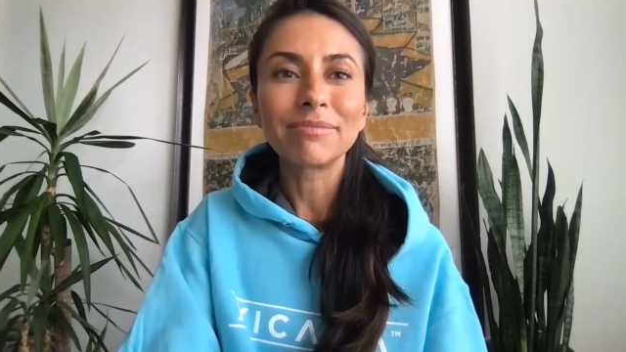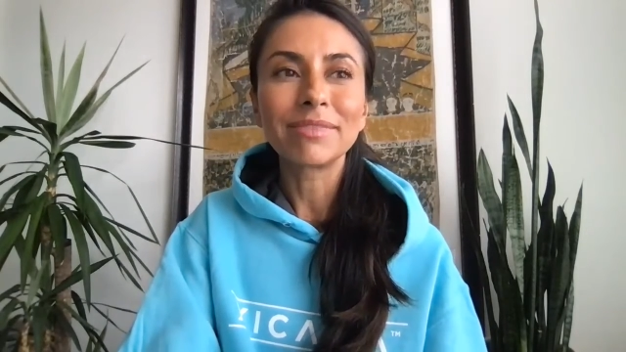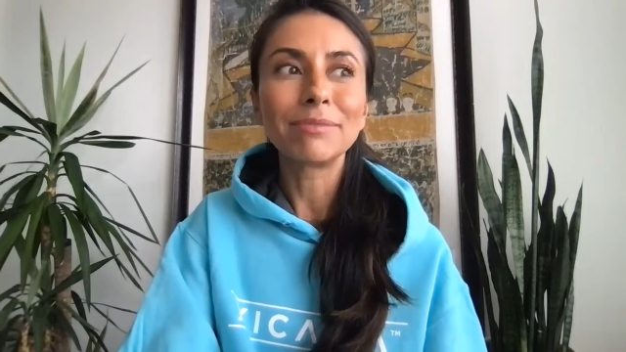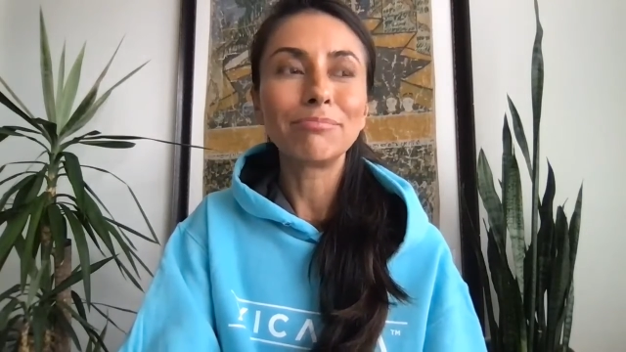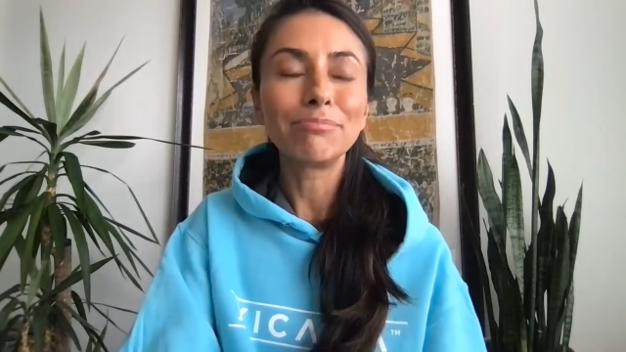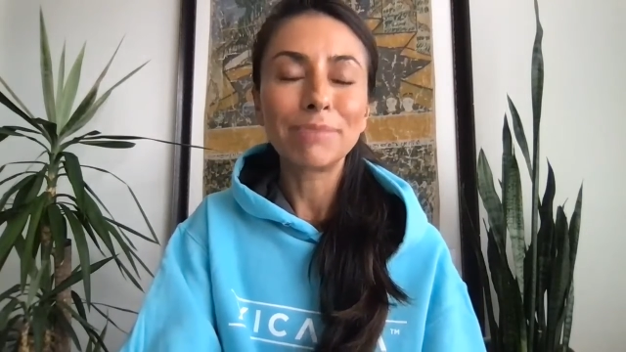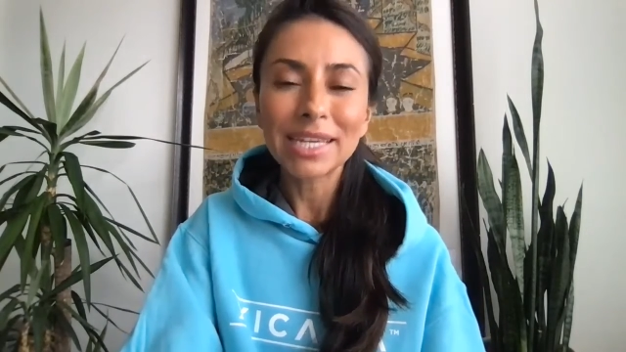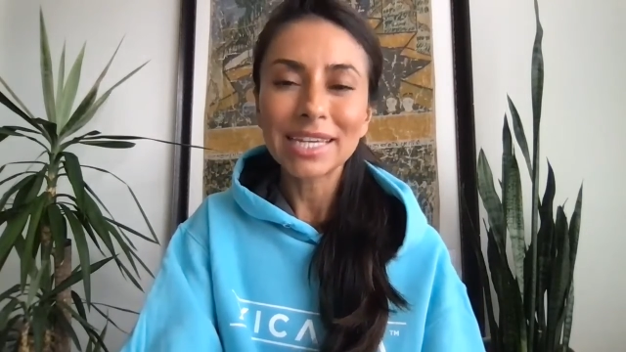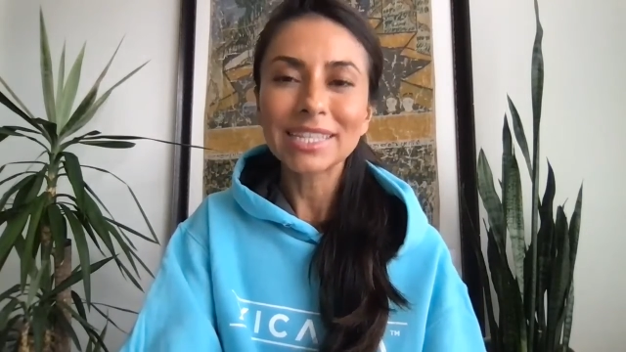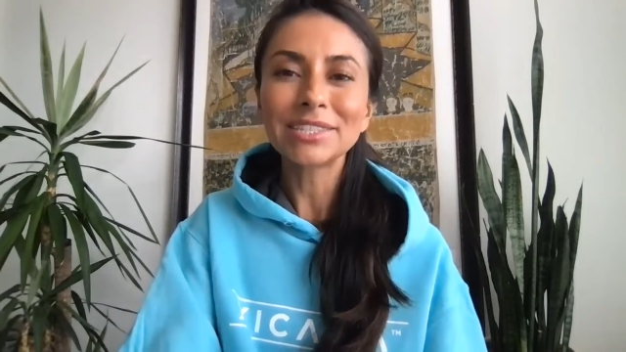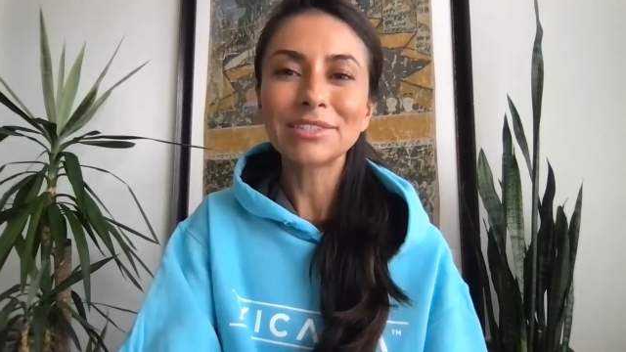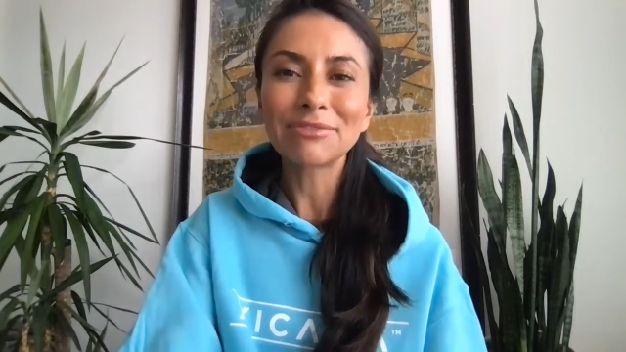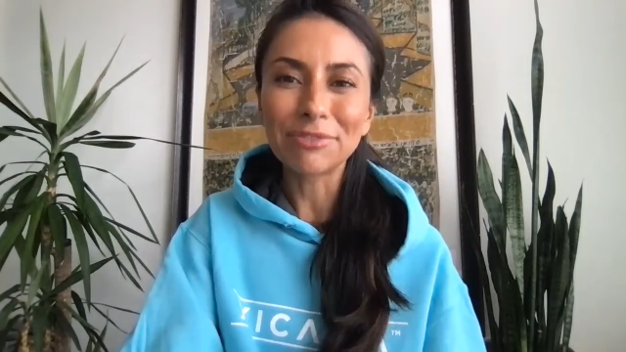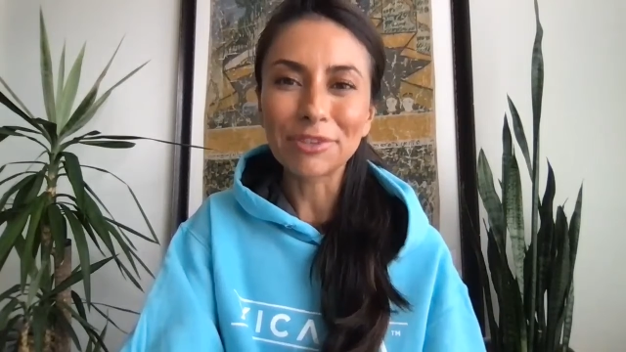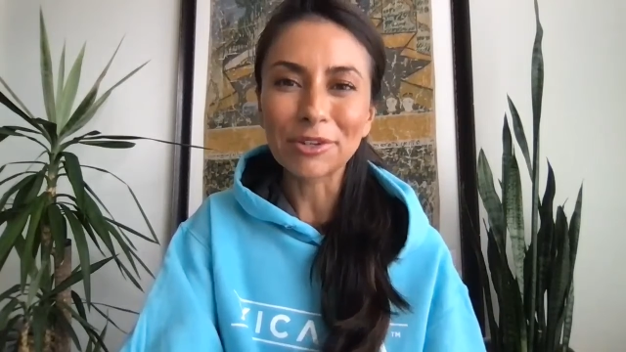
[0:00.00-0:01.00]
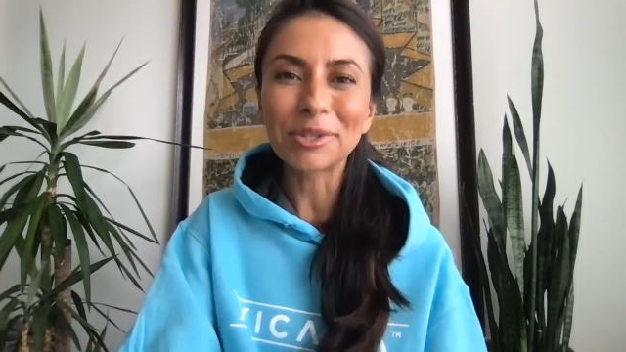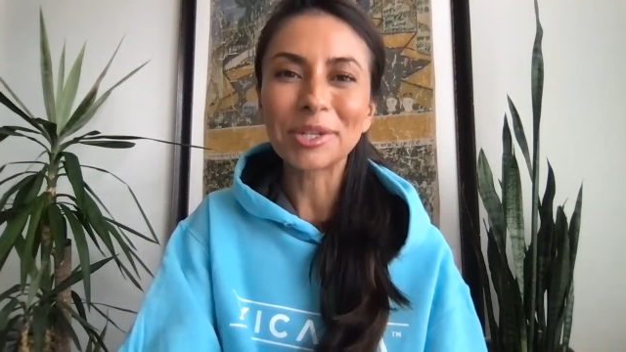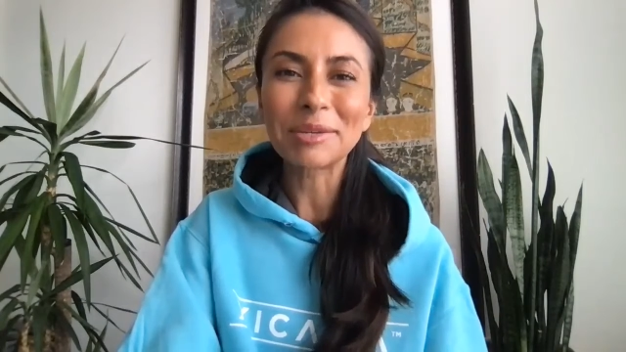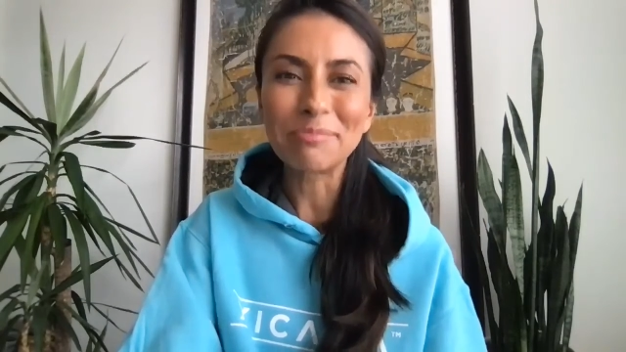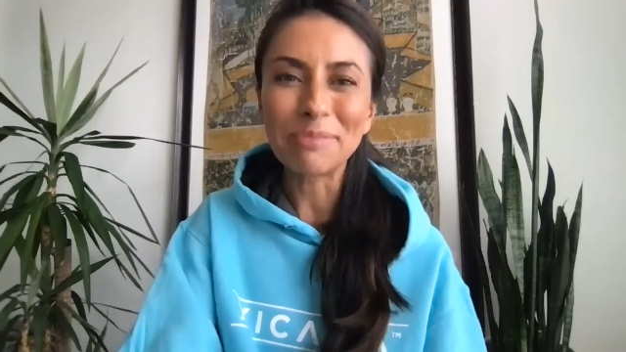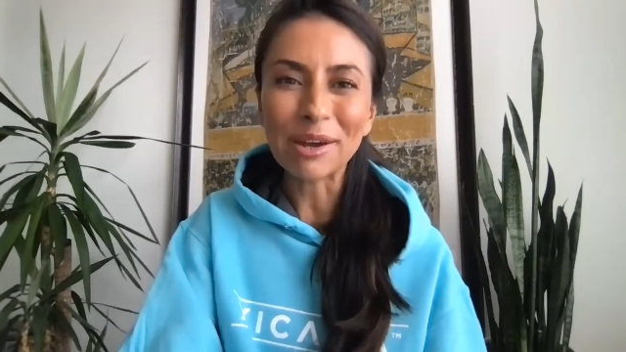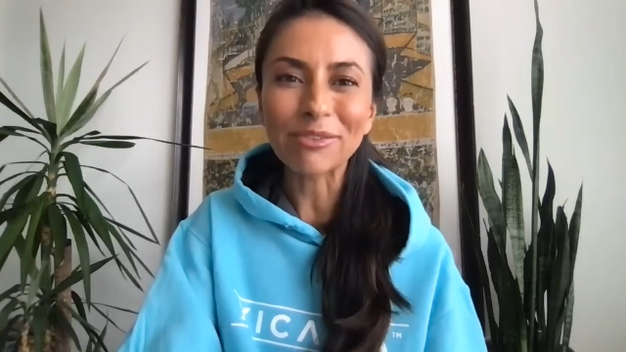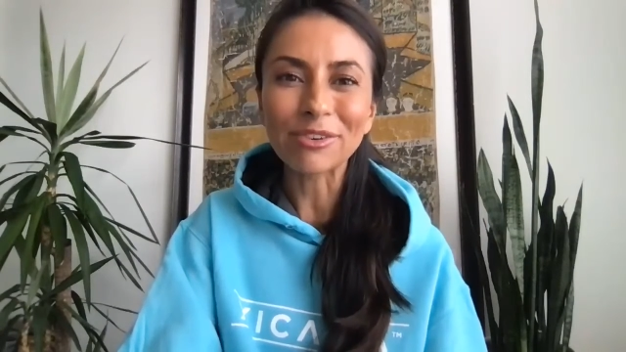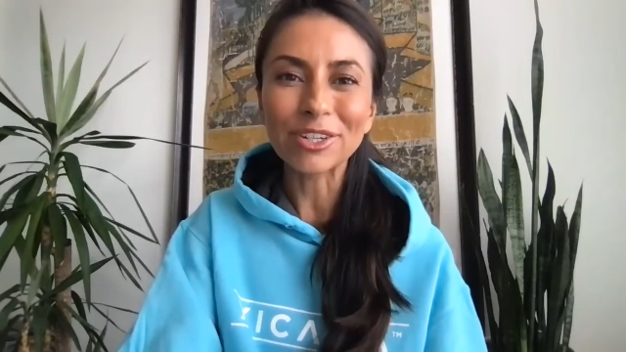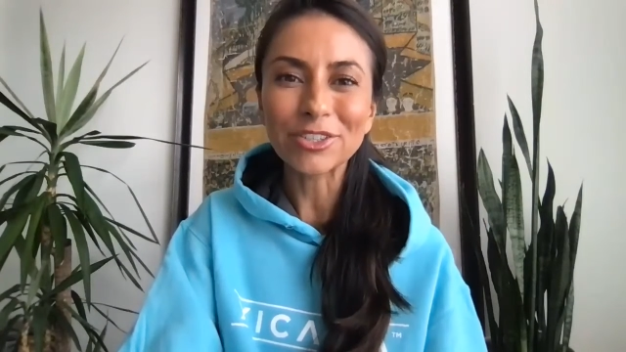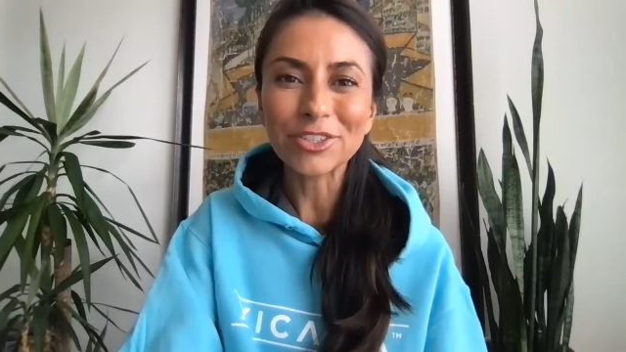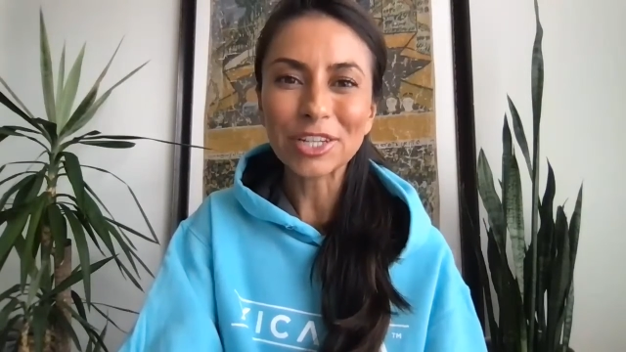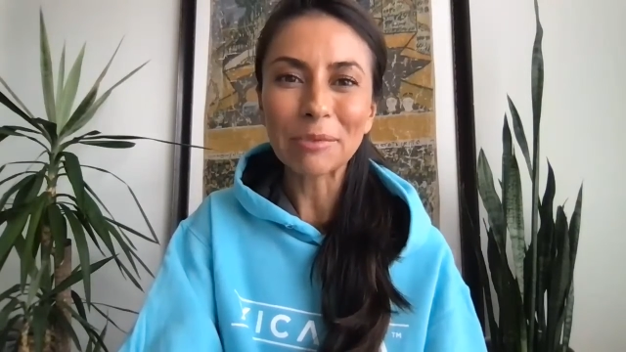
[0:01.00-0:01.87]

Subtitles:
the biggest food and beverage